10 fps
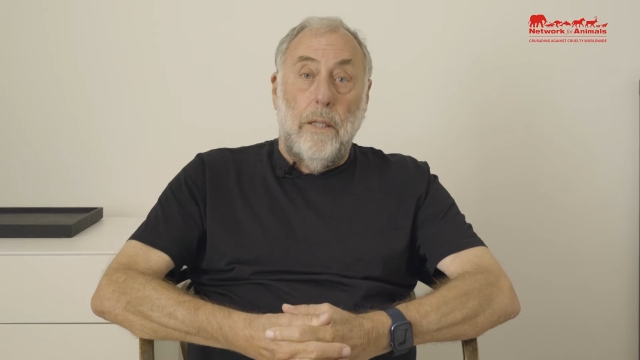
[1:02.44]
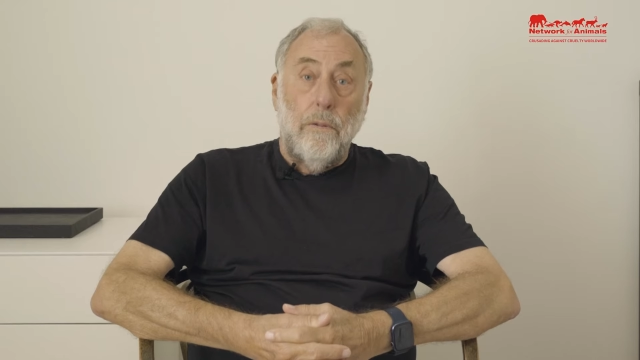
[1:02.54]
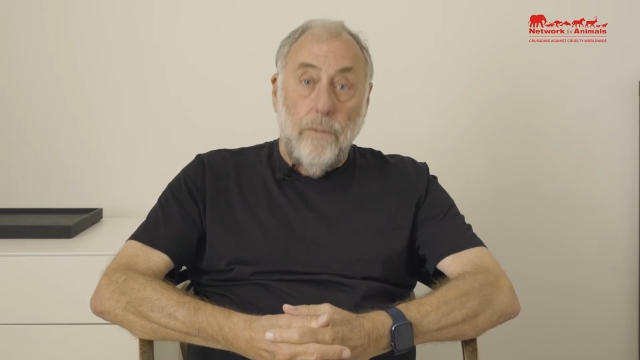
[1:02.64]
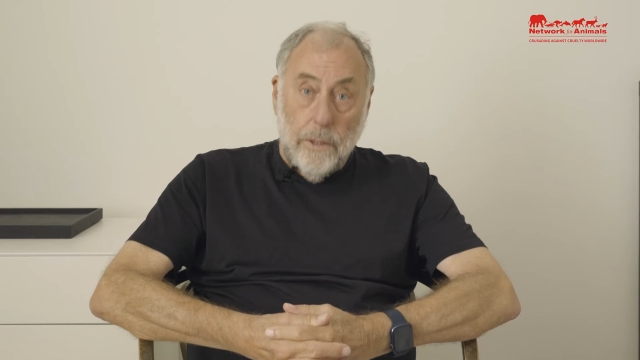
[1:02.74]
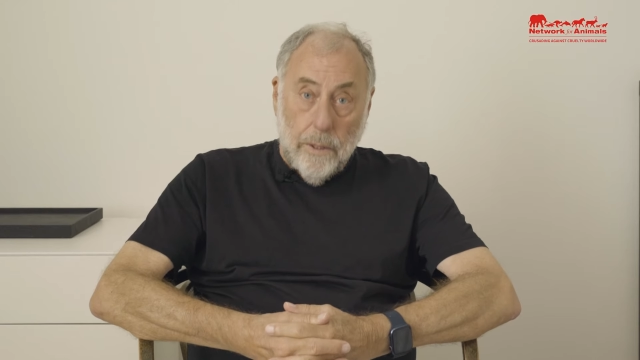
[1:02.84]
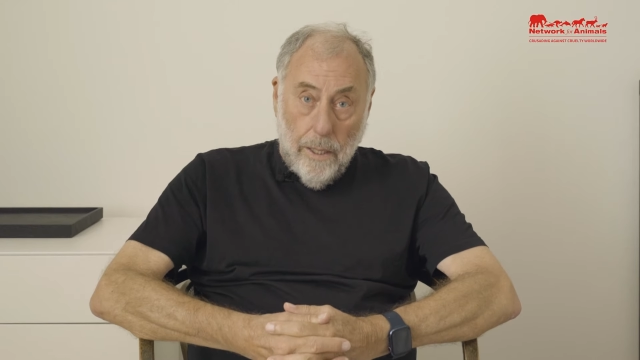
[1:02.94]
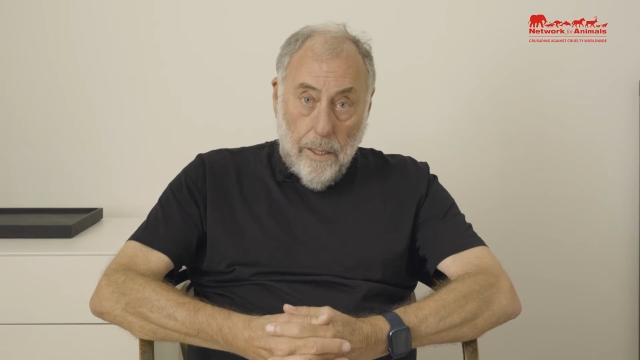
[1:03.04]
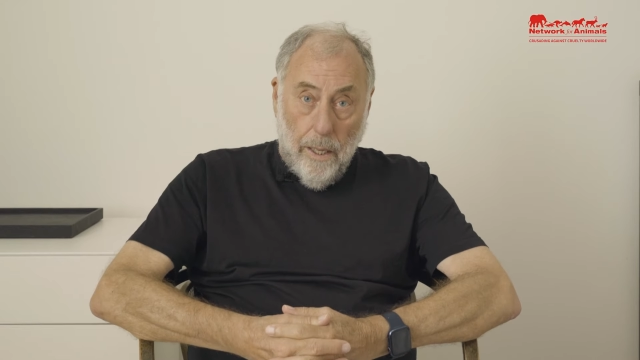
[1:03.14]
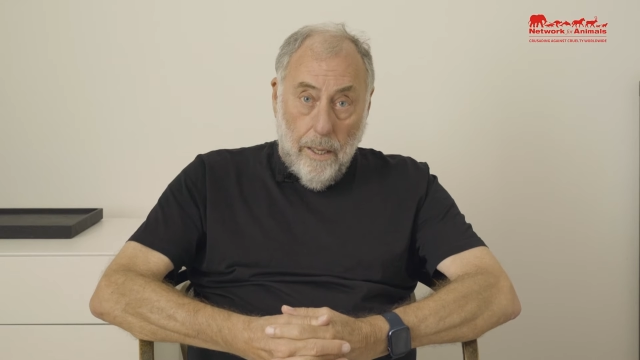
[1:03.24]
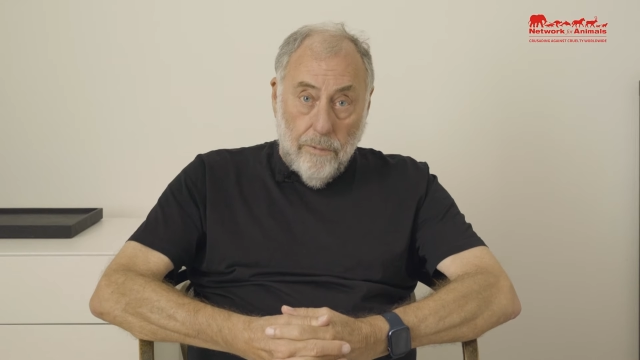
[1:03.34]
They risk
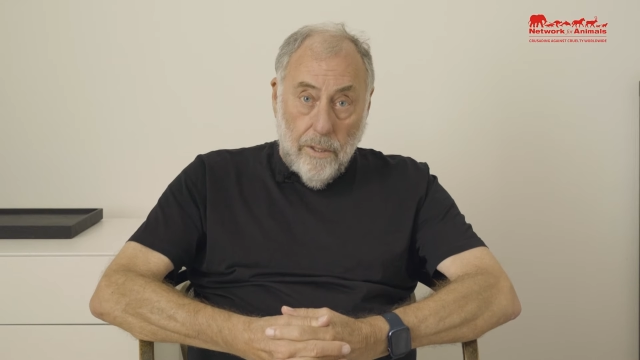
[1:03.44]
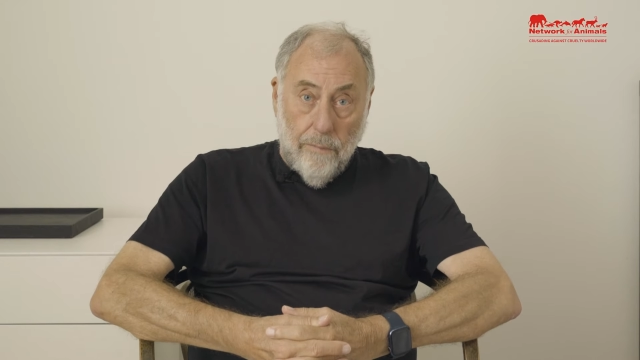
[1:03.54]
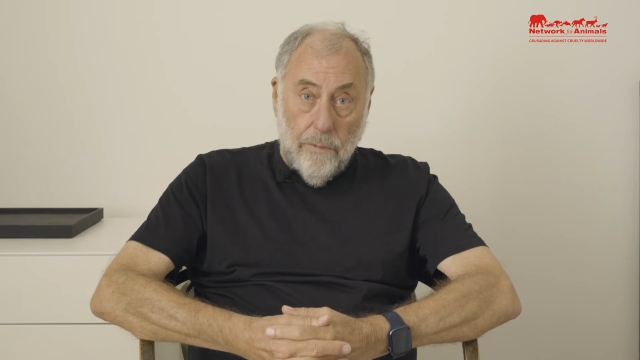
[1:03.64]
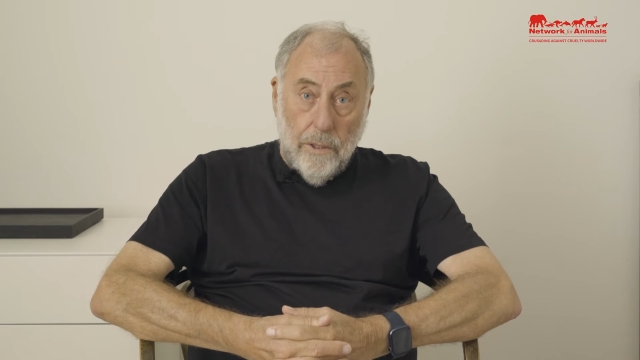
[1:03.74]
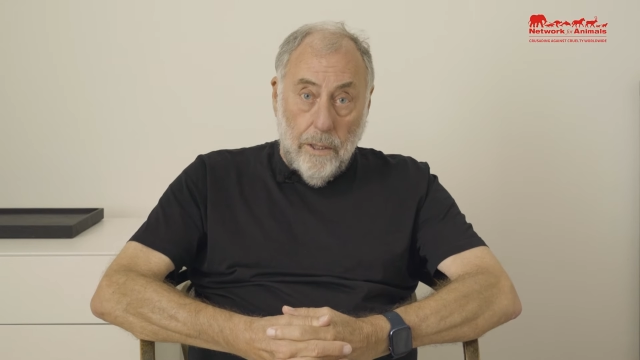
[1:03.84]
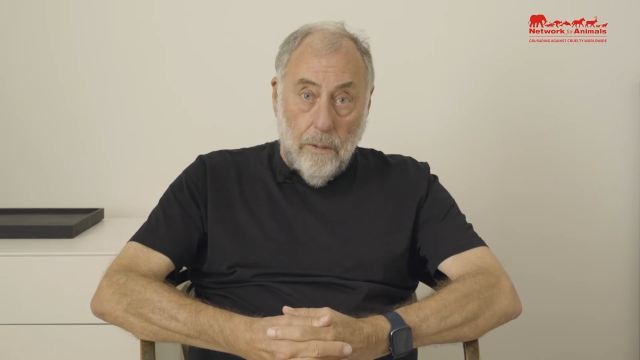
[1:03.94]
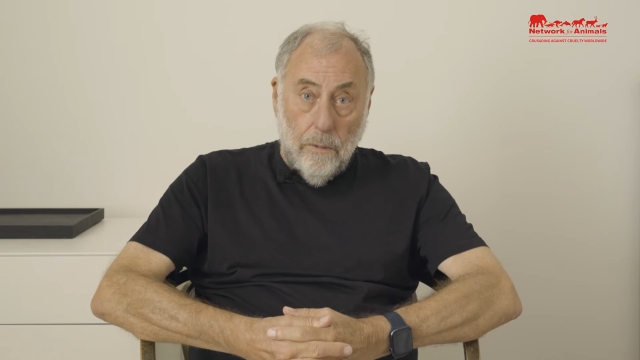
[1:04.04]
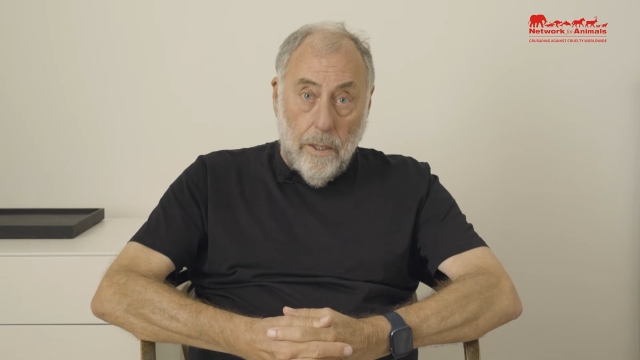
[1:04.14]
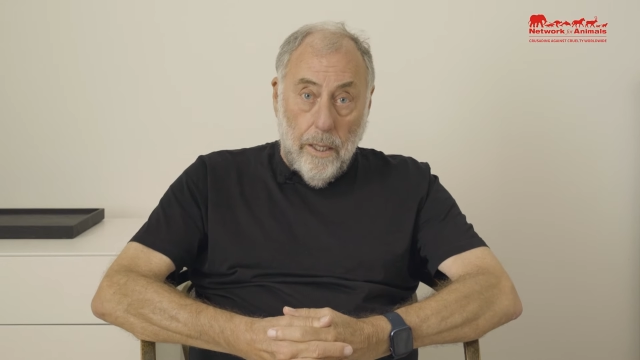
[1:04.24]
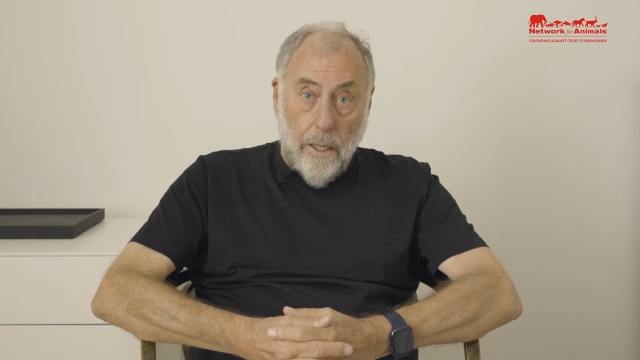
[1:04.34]
their lives every
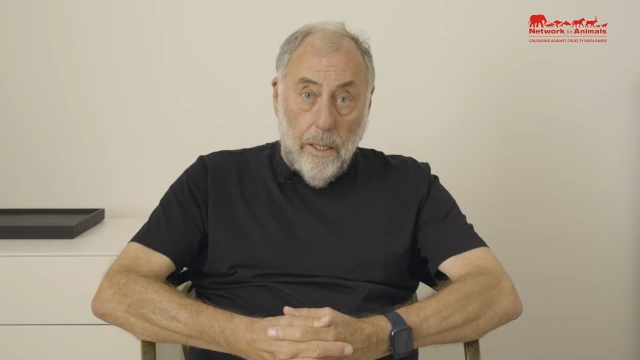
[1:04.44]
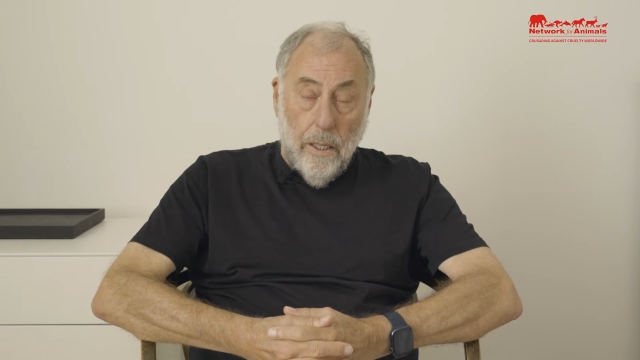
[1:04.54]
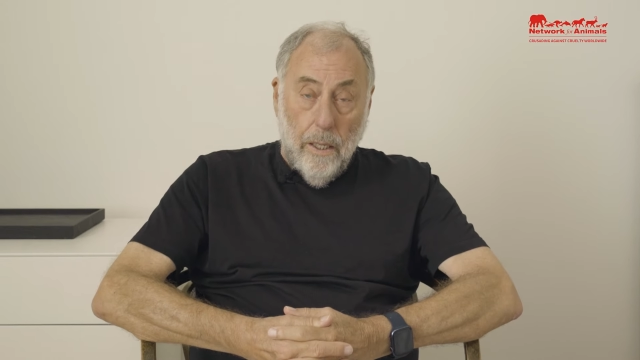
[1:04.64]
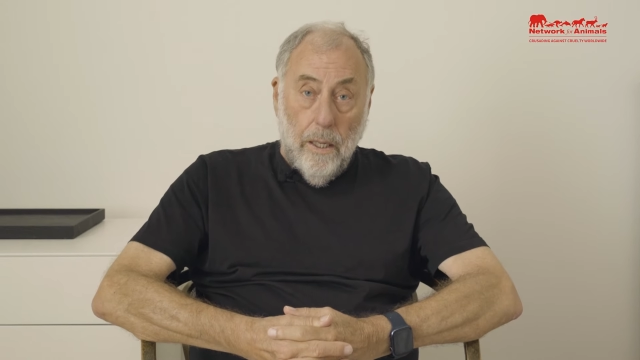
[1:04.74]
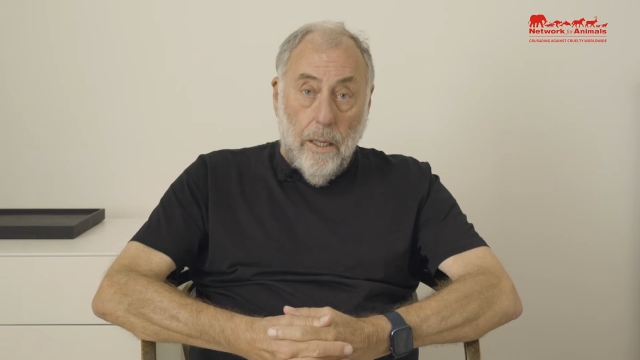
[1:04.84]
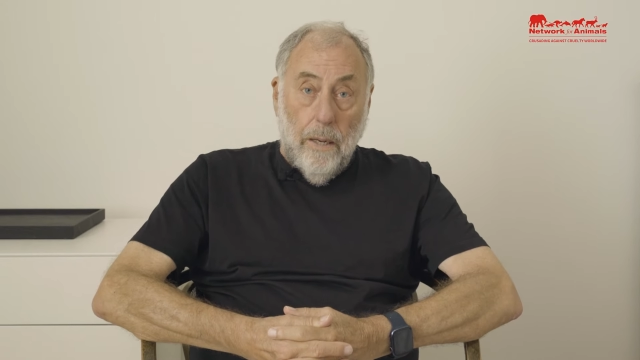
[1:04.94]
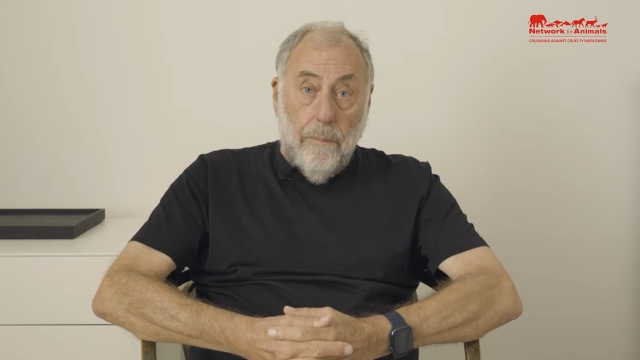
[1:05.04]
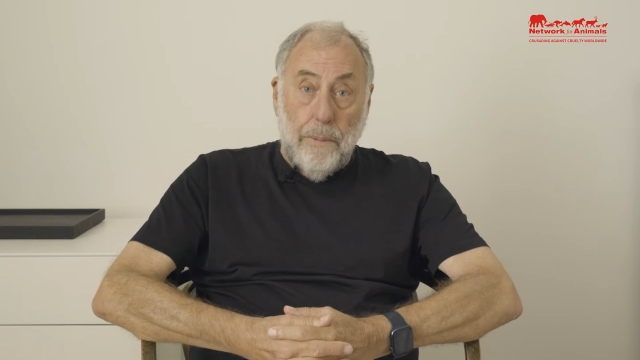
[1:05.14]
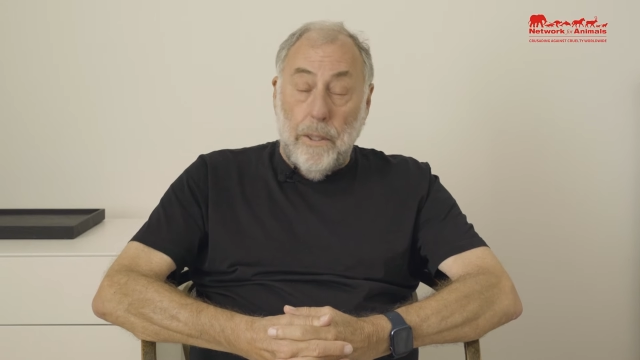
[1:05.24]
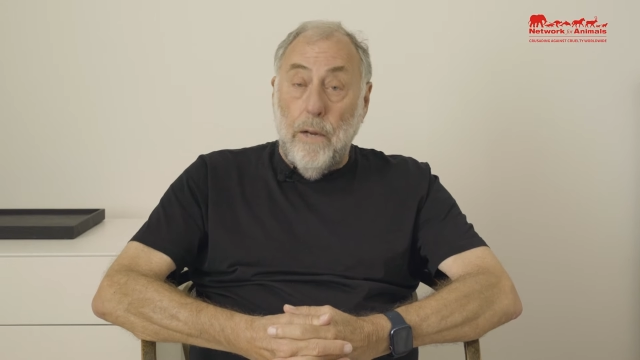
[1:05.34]
single day,
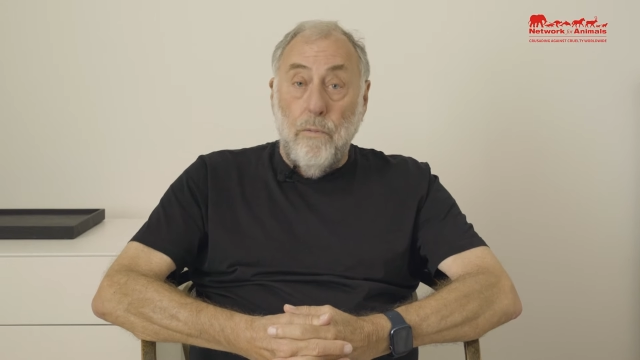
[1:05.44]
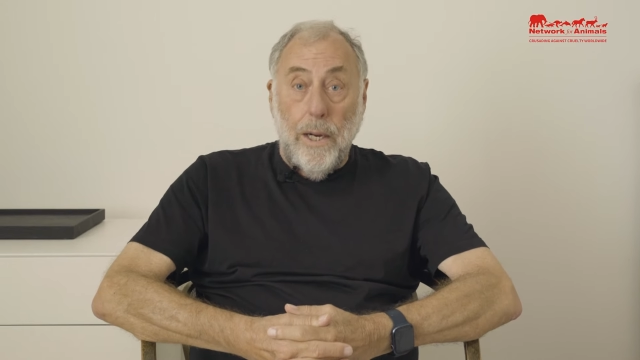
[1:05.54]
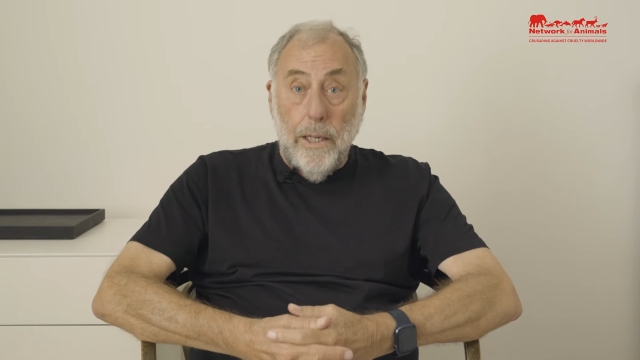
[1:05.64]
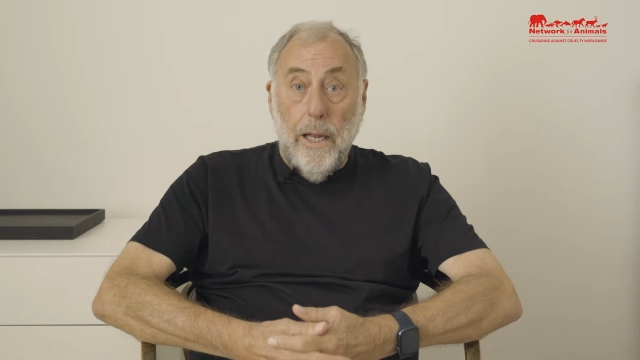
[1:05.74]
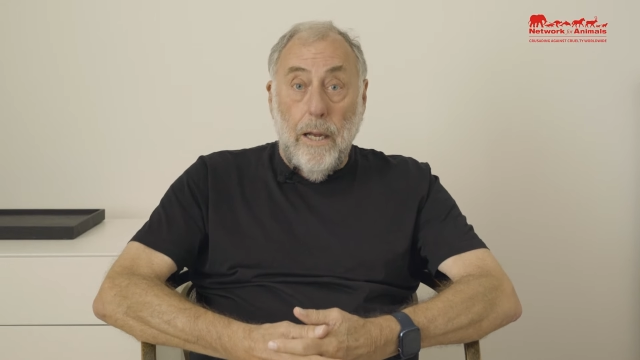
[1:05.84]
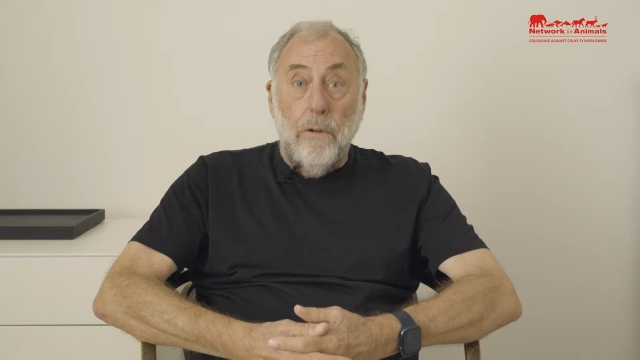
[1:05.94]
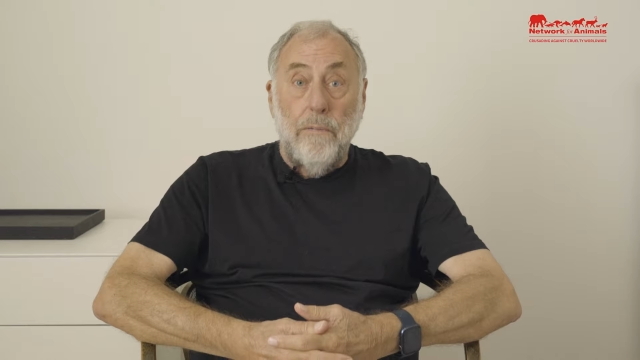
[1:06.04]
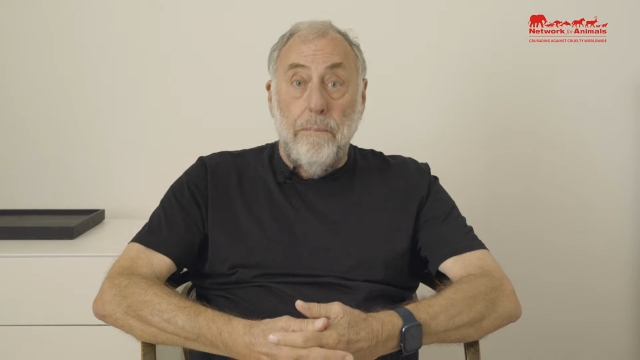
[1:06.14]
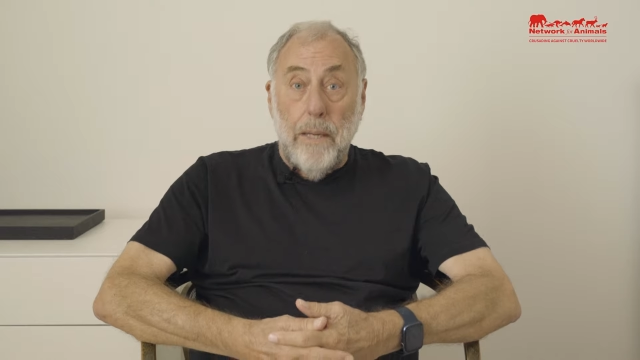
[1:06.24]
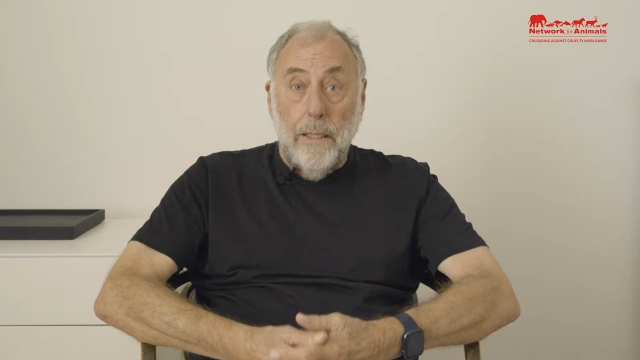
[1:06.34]
but they're running out
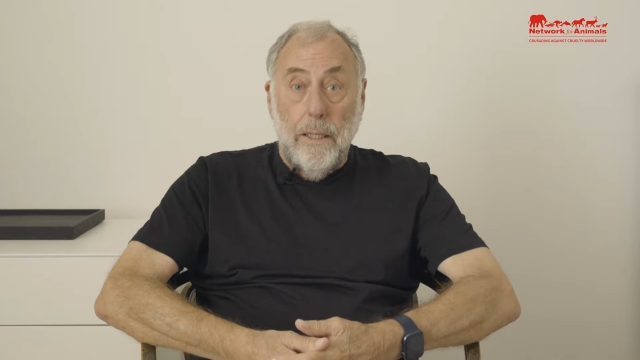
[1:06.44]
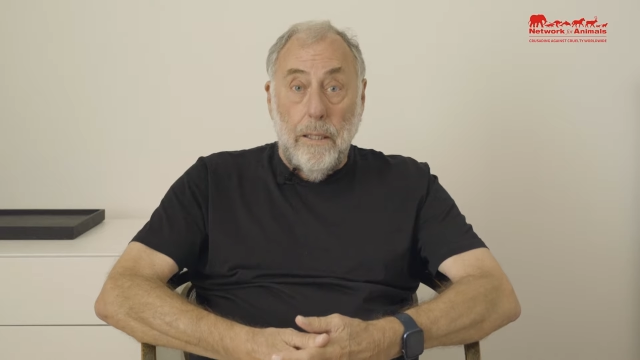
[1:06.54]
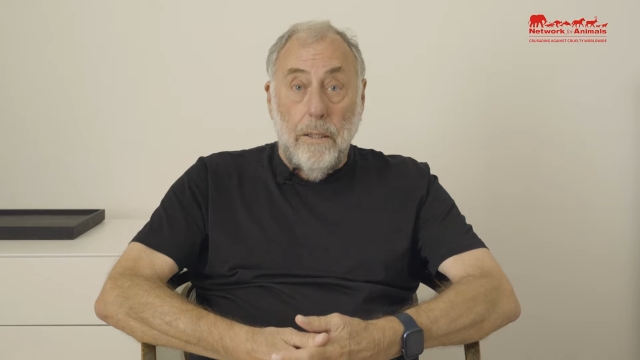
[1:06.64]
of money.